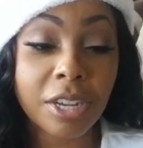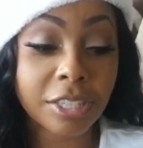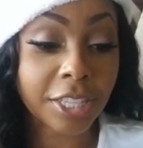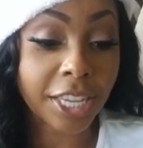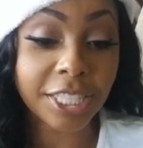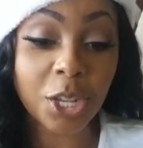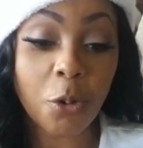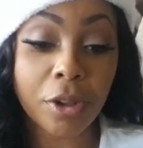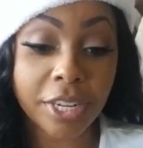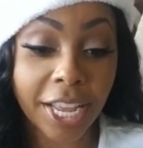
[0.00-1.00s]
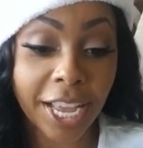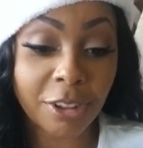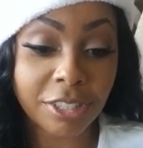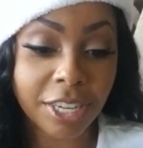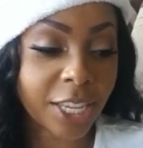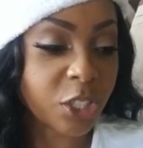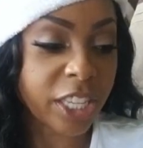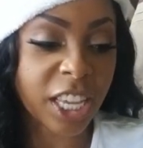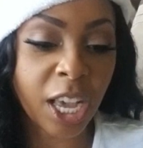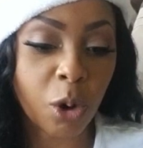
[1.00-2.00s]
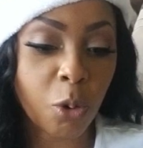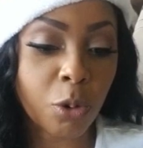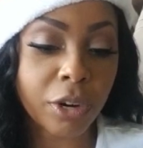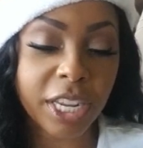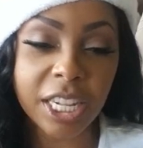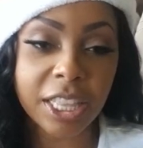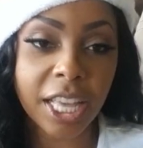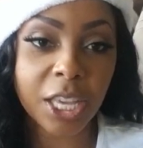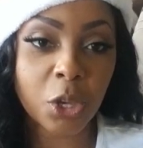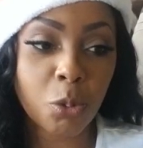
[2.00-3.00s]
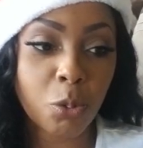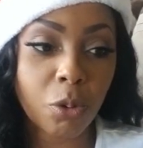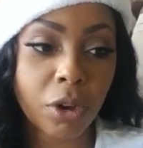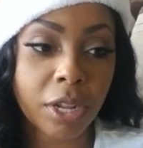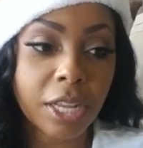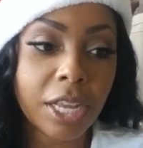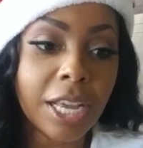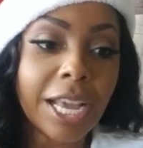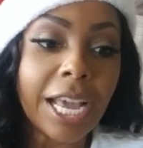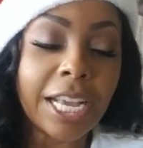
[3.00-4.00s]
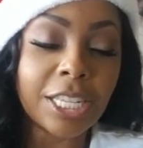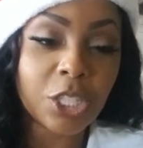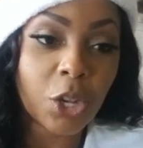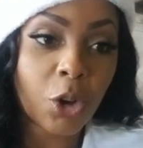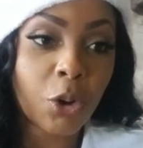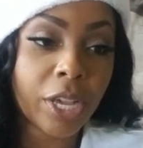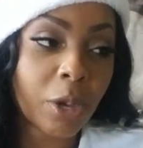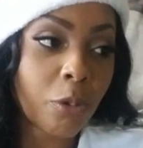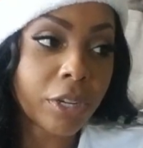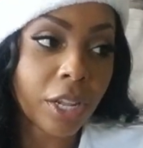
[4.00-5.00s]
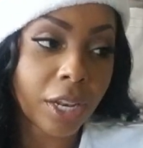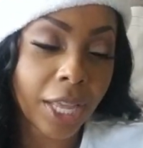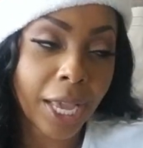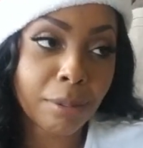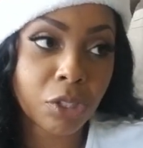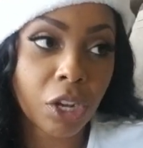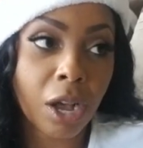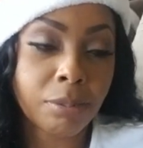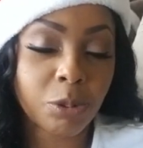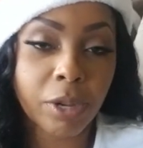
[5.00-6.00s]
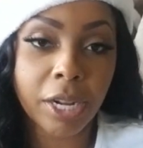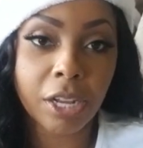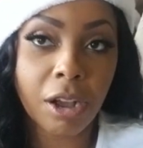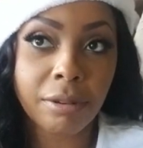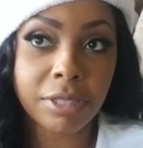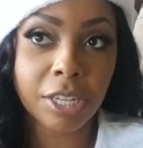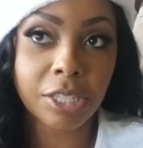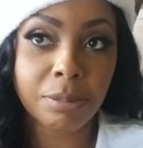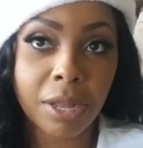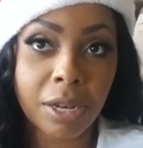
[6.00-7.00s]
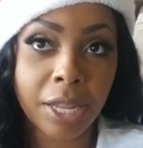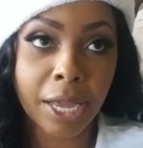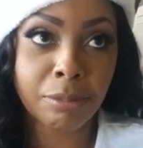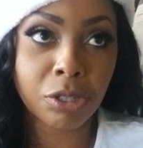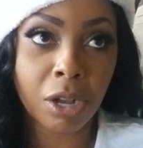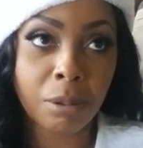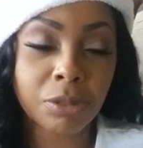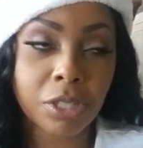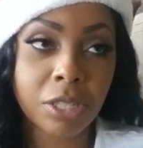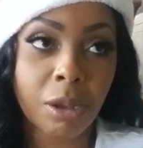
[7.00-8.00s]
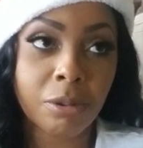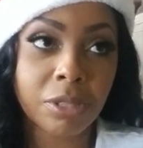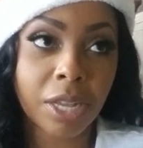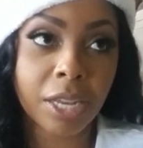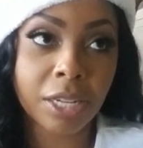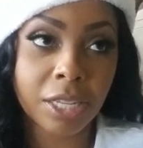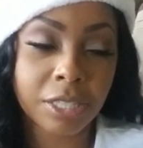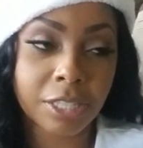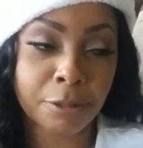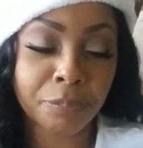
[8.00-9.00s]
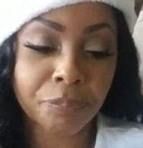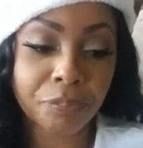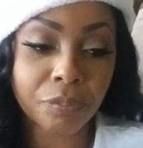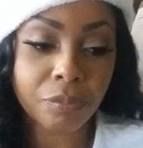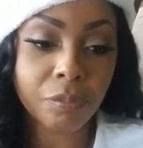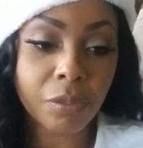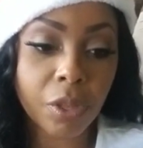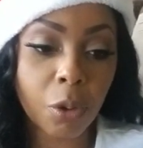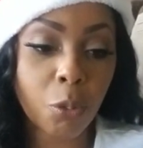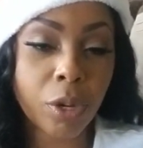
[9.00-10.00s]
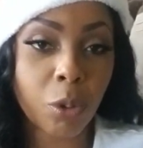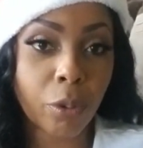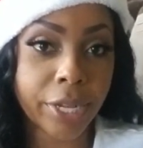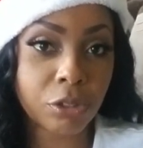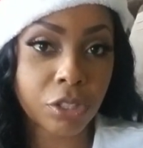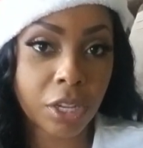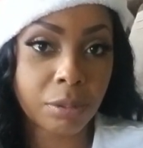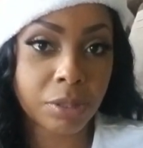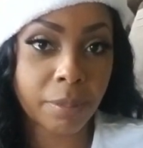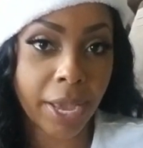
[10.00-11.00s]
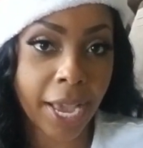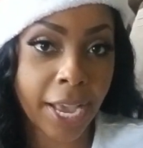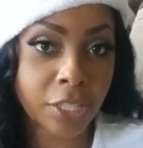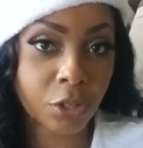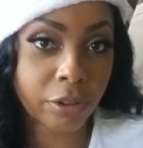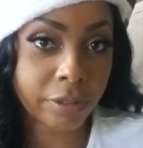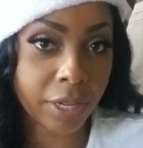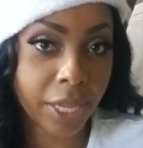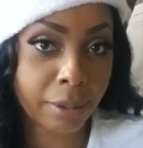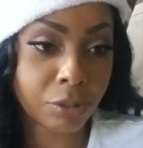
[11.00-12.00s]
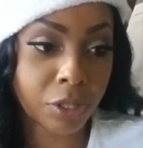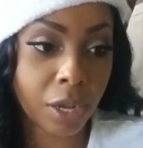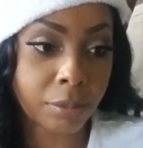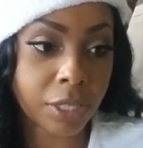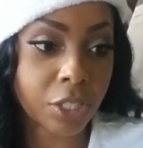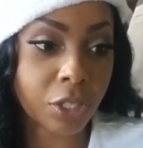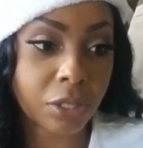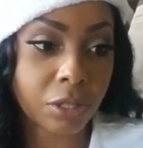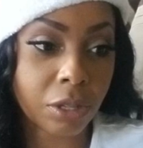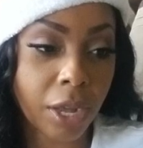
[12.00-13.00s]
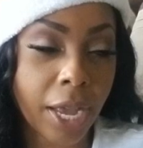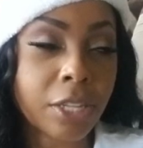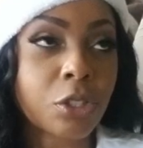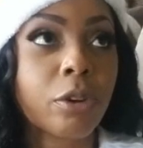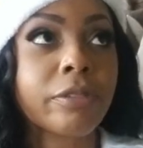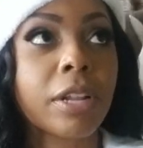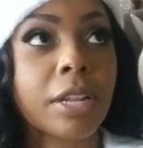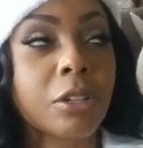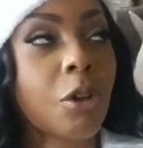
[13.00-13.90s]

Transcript: It's like, it's going down tonight. He's like, yeah, order anything you want. And so he wanted the lamb chops. So we had a conversation about lamb chops, because I was like, listen, when a waitress comes up, ask her if the lamb chops, ask her if the